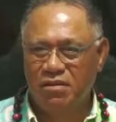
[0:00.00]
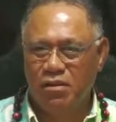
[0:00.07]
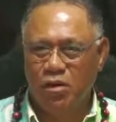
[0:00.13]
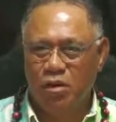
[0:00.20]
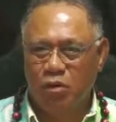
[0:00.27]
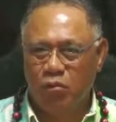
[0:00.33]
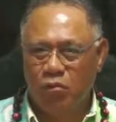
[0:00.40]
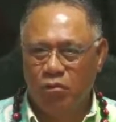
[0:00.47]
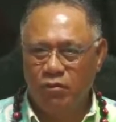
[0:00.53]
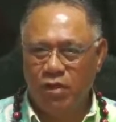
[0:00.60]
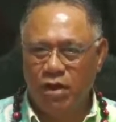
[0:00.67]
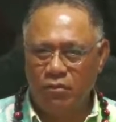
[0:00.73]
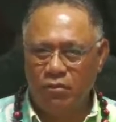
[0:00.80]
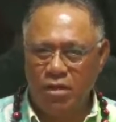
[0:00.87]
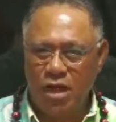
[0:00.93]

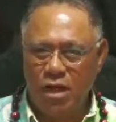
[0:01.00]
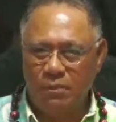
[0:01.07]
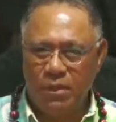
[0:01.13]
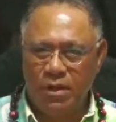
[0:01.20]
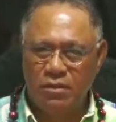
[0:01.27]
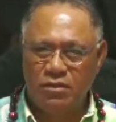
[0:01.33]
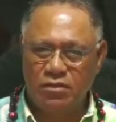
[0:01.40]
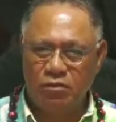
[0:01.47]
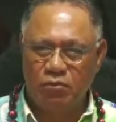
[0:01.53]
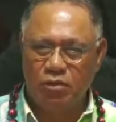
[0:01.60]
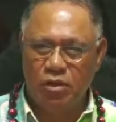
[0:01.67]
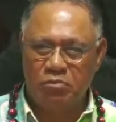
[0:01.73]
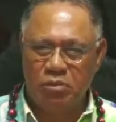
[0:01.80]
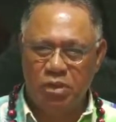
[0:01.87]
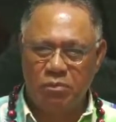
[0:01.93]
Revival happens when
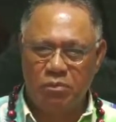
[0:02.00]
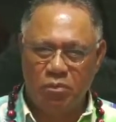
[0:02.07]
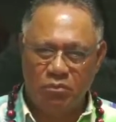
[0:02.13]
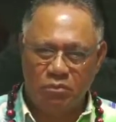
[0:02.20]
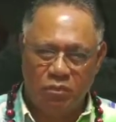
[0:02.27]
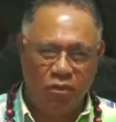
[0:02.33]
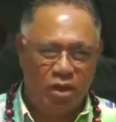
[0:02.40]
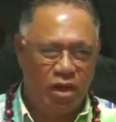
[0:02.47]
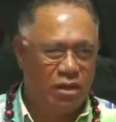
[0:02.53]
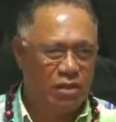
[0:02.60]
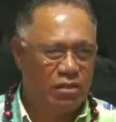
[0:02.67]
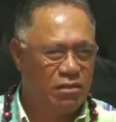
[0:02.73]
people pray.